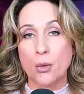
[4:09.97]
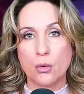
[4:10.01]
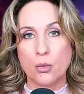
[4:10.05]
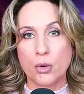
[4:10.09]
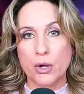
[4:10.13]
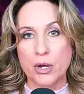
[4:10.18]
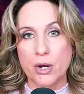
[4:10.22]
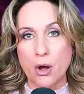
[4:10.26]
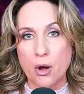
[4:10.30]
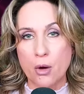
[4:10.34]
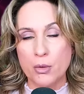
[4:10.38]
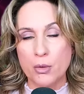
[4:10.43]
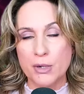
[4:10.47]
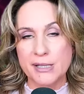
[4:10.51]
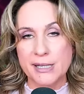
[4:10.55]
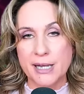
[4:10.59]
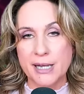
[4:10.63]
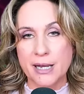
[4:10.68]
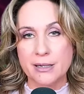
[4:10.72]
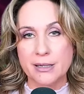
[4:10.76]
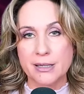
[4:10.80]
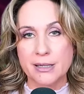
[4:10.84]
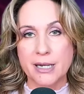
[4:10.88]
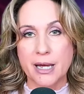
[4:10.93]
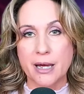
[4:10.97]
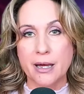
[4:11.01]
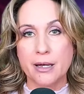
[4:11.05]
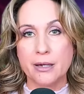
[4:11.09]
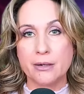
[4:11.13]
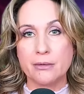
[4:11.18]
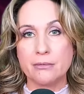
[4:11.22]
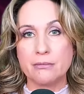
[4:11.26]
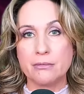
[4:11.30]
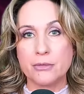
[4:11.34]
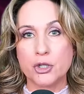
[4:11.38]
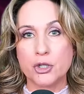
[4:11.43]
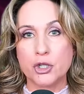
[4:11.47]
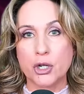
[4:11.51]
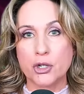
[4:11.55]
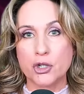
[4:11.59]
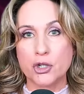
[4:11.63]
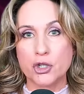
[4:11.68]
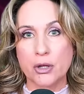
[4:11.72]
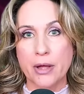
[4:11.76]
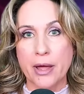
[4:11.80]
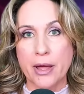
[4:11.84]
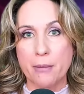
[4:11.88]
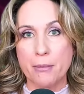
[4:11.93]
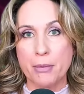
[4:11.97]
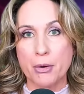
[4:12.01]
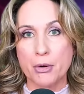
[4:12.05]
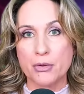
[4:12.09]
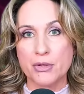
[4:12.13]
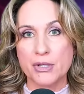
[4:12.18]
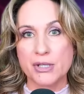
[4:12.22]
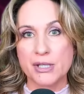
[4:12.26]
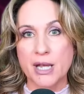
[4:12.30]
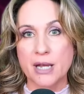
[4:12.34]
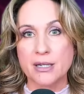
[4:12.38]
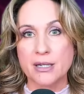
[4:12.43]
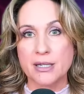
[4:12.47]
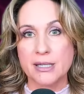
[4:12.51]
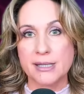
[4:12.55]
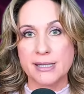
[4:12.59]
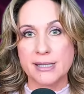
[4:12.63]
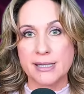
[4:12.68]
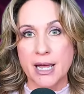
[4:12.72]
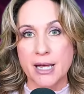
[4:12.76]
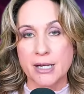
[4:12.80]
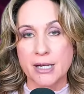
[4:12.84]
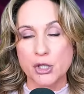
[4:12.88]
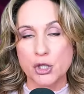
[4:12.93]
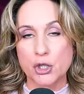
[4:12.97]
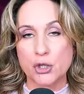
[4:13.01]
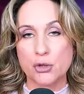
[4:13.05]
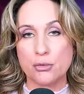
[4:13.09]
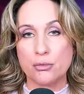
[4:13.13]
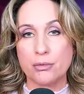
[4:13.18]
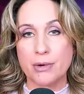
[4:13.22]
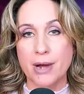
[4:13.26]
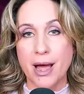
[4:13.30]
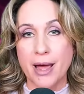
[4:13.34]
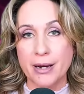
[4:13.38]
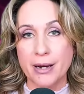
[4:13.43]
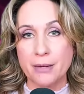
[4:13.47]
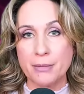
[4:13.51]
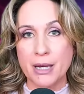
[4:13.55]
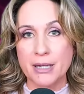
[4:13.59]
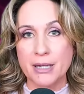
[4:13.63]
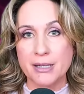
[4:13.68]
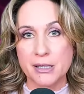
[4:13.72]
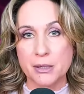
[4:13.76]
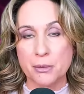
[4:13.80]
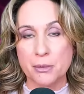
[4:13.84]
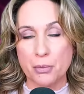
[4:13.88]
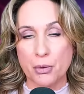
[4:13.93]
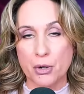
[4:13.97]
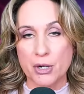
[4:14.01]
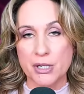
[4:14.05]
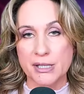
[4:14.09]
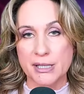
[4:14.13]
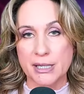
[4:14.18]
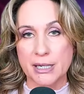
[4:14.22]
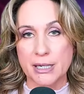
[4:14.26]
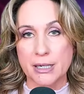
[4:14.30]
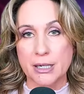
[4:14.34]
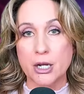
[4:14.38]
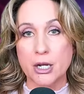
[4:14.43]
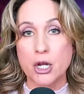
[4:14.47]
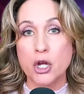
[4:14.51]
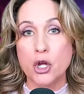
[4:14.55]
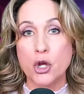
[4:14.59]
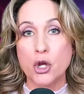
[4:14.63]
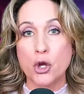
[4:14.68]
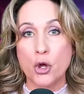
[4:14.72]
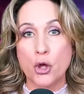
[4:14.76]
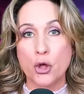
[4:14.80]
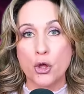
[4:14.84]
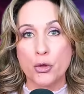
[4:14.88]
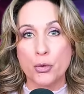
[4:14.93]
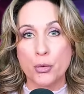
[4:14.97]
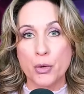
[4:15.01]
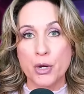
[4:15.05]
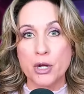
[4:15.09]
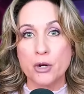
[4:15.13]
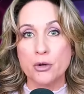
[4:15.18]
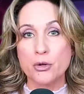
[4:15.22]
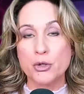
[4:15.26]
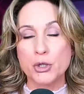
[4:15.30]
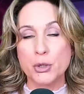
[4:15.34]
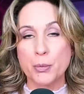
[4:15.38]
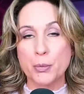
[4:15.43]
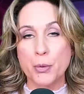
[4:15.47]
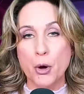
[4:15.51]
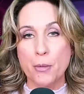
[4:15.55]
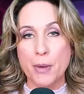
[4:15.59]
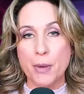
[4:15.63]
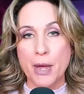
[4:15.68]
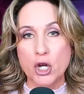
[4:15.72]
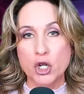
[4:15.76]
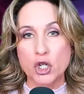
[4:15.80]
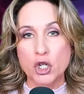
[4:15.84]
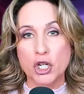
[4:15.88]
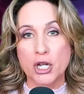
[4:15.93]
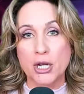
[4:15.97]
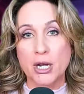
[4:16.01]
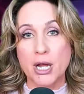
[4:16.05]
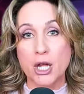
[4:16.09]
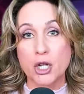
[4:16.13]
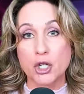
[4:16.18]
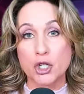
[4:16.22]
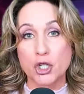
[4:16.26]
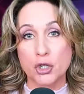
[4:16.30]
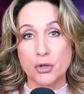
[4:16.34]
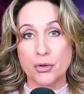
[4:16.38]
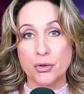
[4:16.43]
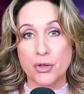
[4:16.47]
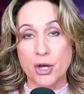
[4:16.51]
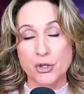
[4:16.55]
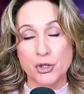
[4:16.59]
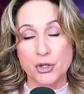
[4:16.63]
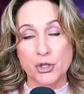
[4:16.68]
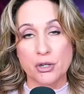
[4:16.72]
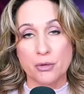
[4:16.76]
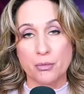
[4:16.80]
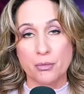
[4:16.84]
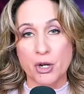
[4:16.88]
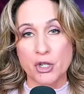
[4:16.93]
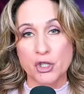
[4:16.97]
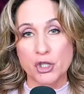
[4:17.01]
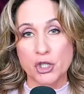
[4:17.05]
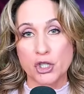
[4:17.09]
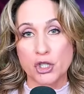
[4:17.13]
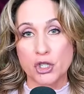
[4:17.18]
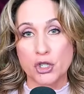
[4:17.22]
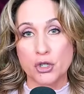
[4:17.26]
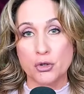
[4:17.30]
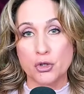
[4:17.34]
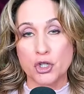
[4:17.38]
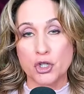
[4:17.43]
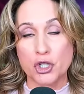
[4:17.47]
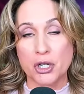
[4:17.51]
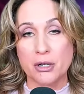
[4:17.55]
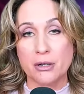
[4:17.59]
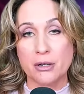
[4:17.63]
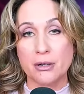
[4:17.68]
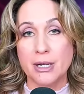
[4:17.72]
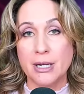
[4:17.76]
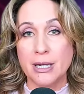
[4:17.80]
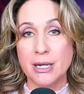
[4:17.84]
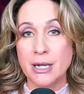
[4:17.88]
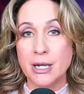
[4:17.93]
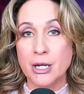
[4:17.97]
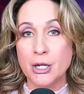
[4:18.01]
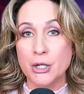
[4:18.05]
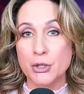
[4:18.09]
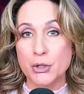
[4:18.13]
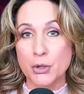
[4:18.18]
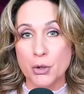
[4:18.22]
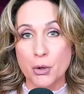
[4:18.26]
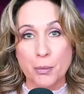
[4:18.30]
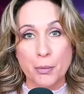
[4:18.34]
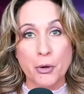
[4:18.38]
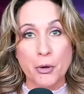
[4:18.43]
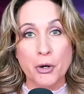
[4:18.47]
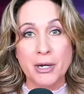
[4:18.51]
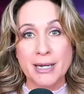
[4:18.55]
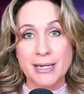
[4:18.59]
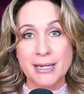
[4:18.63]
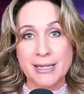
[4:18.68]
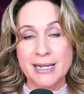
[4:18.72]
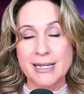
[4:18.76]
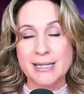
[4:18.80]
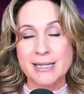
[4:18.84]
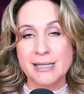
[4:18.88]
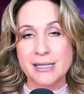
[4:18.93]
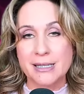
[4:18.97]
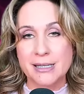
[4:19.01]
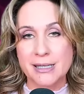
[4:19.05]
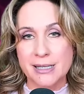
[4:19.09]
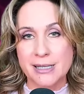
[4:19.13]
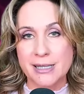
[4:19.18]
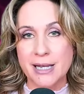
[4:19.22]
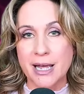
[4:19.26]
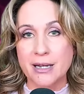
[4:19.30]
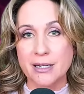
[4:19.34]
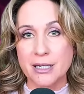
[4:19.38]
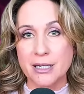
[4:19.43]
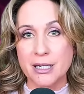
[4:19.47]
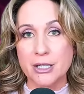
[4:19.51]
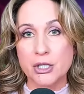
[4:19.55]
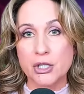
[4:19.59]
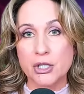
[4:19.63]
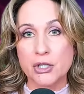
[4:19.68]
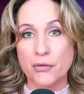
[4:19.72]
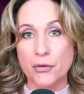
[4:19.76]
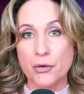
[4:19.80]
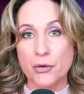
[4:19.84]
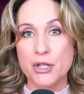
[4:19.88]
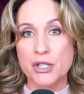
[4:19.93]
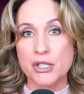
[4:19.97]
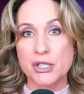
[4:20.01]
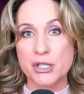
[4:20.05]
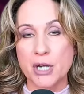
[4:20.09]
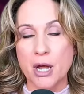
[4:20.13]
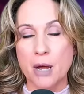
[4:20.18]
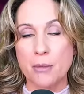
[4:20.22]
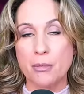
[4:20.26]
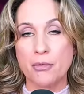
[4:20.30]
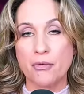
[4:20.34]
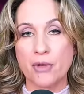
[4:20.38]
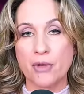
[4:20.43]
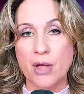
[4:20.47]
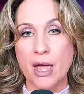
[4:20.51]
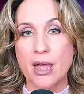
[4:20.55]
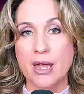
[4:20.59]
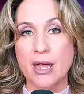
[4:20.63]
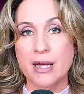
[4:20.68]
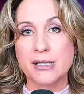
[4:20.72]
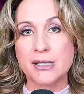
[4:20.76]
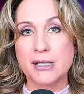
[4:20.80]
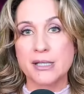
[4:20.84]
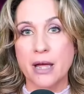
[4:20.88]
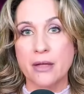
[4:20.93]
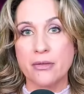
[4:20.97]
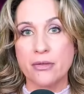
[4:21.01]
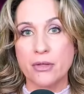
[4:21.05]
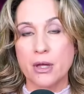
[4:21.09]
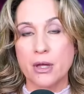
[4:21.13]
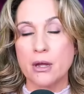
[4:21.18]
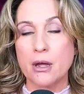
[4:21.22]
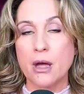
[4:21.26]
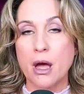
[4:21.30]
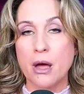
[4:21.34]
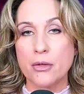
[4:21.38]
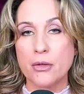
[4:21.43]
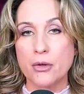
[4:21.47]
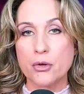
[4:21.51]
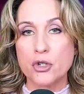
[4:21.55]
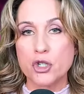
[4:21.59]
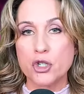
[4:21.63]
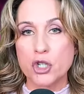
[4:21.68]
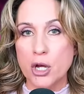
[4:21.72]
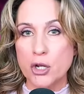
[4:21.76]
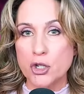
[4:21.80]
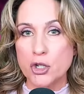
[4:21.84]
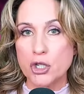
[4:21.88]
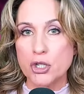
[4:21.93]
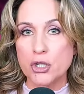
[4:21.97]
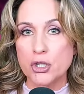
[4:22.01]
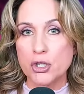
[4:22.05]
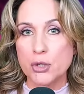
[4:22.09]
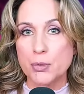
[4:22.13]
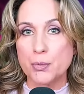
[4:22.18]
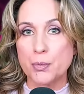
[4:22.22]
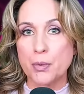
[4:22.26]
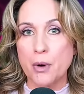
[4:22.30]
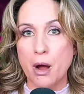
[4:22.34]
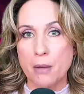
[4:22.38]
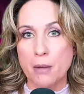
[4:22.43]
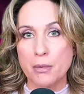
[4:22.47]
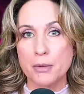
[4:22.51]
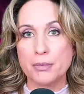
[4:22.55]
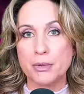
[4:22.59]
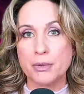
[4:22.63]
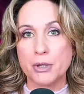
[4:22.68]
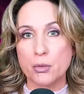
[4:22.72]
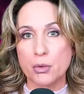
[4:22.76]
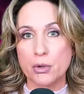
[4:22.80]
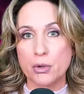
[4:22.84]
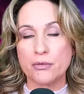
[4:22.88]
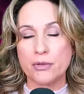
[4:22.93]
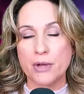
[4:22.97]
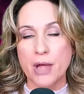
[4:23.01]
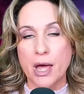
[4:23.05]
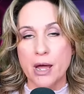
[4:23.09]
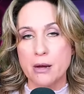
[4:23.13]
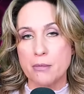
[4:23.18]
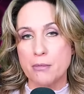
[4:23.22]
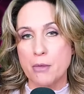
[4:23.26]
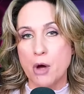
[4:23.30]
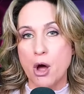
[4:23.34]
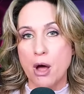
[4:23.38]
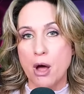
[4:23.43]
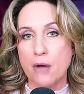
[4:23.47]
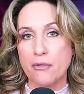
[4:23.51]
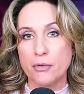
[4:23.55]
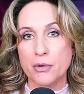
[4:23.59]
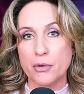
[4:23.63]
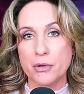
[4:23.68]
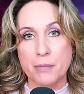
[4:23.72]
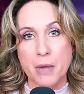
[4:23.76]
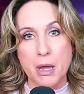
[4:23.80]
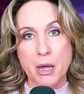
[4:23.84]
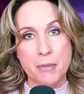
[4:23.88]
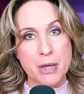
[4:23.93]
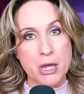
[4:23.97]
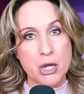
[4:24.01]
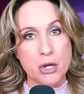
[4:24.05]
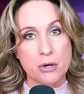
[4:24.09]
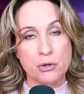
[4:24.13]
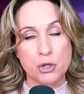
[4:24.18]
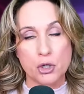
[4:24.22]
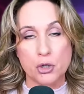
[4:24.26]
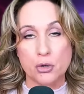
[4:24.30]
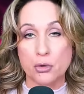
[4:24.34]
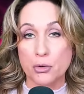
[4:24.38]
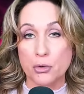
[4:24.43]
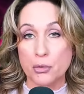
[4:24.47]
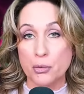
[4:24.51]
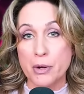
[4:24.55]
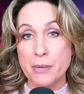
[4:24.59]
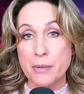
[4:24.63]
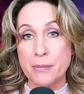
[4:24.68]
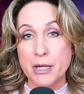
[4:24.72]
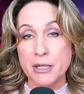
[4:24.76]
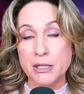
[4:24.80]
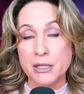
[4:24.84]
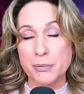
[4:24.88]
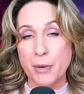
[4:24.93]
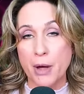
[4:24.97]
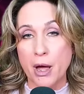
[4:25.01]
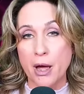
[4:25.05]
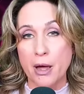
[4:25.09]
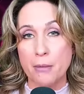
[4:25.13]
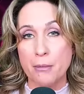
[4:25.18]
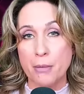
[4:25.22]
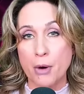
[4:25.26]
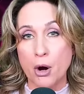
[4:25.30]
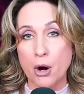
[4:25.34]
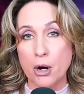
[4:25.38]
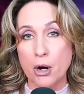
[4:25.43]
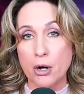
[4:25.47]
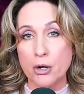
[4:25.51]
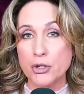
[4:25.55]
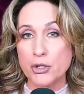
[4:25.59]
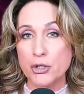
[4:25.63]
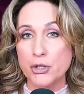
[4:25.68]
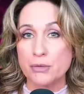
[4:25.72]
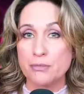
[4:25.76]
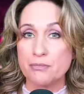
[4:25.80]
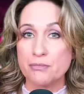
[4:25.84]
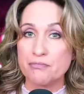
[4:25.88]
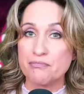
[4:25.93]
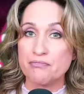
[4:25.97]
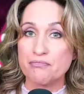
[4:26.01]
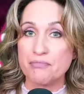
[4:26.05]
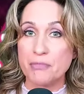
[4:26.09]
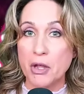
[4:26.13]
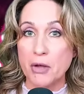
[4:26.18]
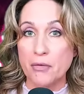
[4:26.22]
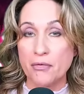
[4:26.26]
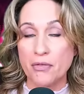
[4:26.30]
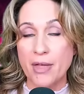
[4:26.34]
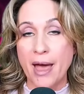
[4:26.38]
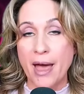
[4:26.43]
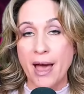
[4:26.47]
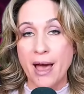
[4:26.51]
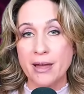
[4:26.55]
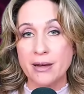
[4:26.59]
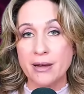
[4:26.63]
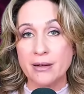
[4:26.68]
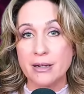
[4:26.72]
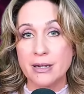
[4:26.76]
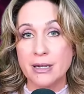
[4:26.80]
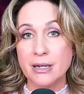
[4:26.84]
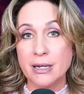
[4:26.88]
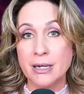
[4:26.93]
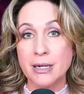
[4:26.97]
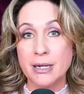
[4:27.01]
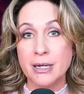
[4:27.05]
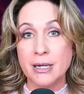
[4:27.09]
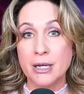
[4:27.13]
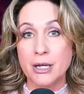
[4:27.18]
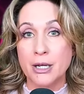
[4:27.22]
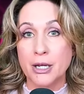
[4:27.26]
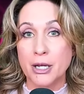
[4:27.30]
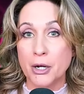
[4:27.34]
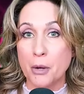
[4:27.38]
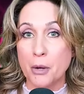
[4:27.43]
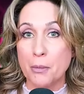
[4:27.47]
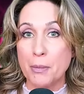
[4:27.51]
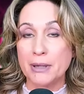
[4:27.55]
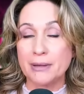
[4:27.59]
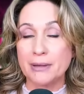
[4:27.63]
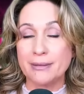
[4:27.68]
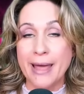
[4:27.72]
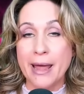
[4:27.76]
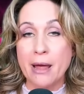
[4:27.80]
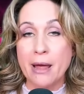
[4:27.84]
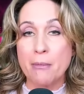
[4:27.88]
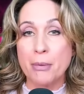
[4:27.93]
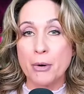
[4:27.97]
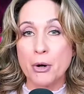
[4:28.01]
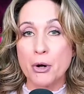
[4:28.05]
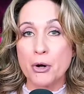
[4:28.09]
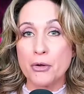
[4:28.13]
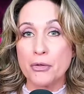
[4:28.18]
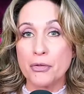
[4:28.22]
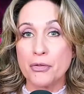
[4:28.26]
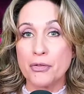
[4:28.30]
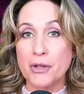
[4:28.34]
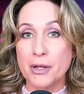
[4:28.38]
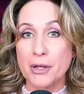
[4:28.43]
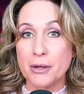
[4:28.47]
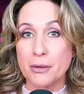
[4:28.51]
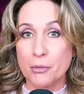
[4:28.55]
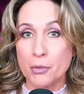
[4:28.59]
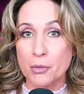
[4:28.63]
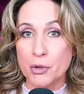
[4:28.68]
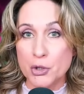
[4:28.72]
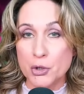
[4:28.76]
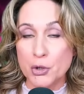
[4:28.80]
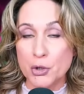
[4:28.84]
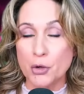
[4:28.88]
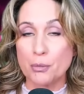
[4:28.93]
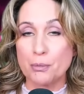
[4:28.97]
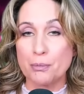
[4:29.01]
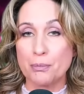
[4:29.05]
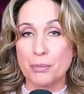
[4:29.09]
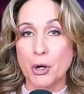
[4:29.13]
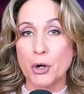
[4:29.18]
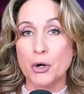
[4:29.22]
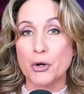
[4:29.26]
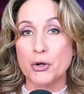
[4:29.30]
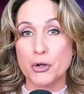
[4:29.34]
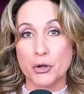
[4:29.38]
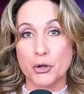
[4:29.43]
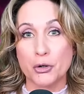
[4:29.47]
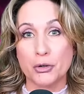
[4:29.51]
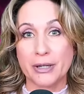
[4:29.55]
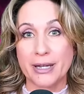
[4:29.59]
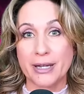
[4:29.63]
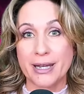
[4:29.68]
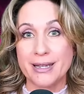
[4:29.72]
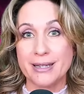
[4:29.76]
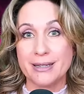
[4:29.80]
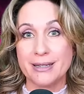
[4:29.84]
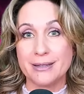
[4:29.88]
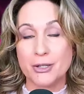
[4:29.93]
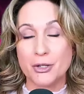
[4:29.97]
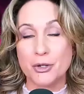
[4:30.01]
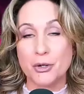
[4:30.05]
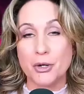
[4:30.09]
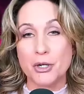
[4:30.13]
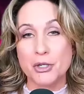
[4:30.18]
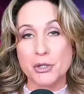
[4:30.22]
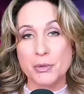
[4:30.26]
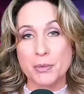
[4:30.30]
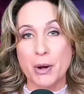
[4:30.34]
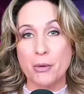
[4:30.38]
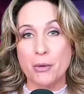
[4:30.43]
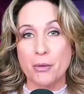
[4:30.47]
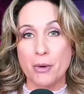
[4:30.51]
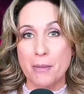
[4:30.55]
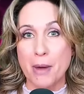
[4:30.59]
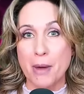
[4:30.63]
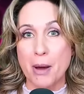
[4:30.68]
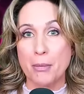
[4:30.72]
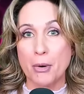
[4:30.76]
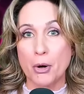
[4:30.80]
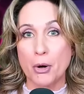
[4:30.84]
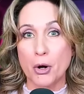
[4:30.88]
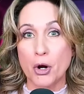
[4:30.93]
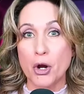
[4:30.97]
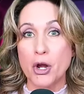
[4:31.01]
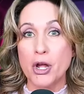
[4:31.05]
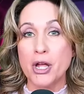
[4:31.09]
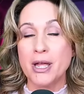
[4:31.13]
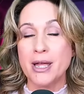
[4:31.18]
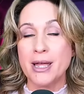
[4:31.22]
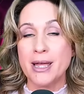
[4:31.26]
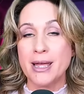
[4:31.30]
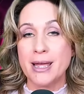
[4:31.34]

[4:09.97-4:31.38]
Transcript: When all was said and done, Judge Lamberth sentenced Hess to 9 months in prison, 3 years of probation, and $2,000 in restitution. So a pretty decent sentence for this type of case. I think other judges probably would have let him off with maybe 2 to 3 months behind bars, if that. You know, but Lamberth was burned early. You guys might remember.